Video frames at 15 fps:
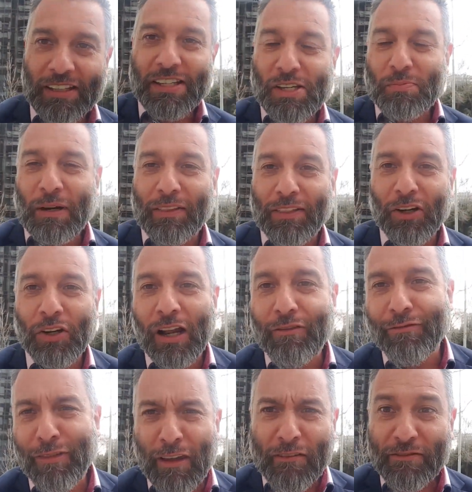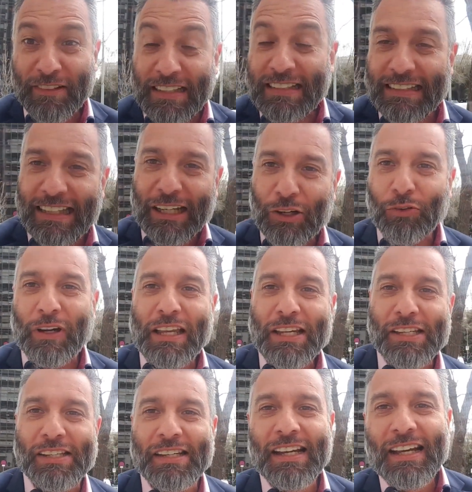This is Barcelona, 15
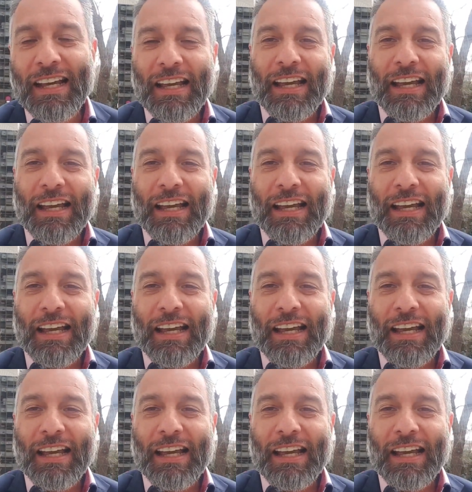degrees